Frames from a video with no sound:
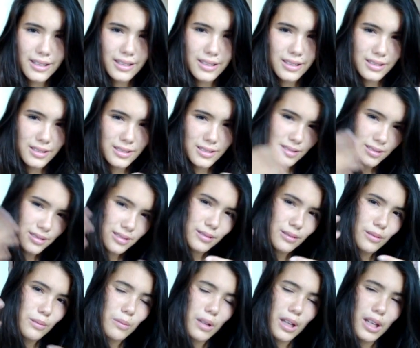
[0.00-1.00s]
It
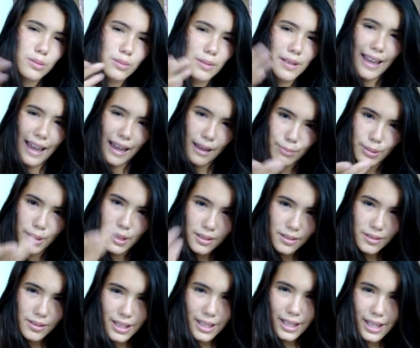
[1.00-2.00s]
makes me happy
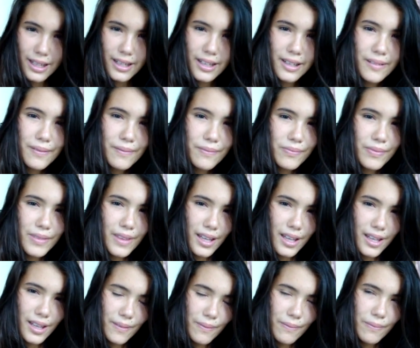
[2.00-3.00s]
looking at it.
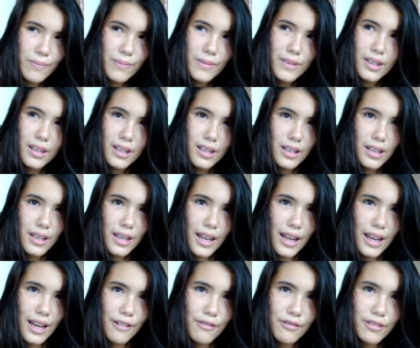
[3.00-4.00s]

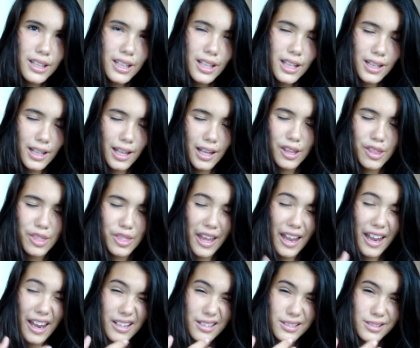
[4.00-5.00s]
And I really like
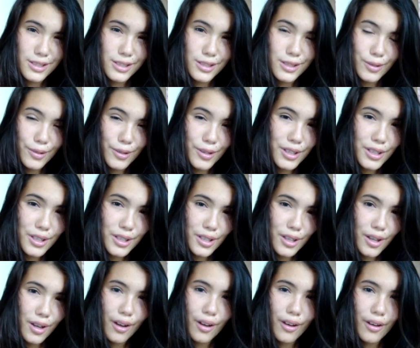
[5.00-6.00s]
that sort
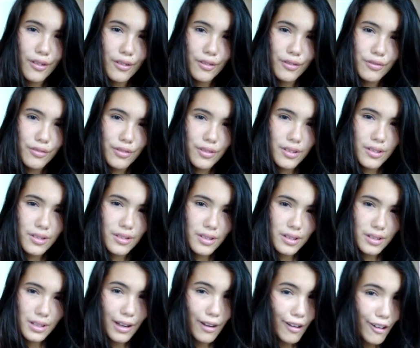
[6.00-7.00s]
of
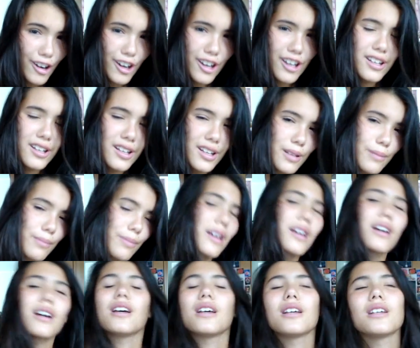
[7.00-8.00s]
art
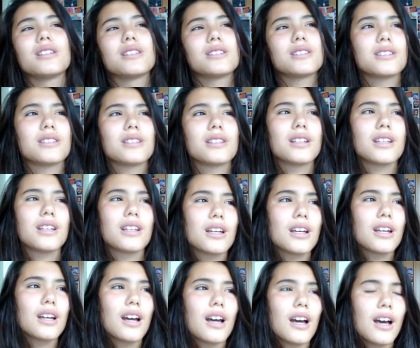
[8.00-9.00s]
because
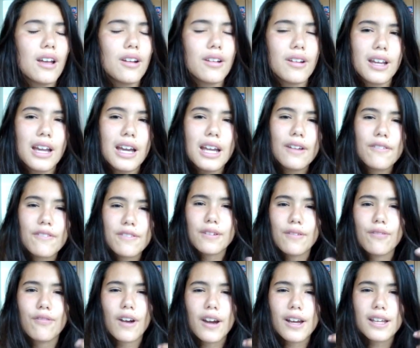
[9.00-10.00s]
uh, it kind of
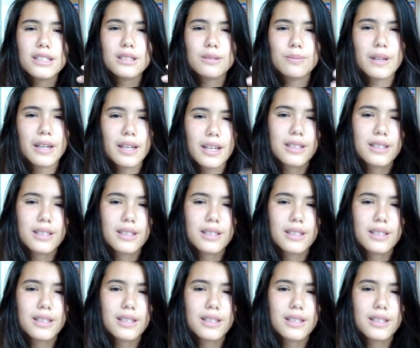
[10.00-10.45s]
defines me.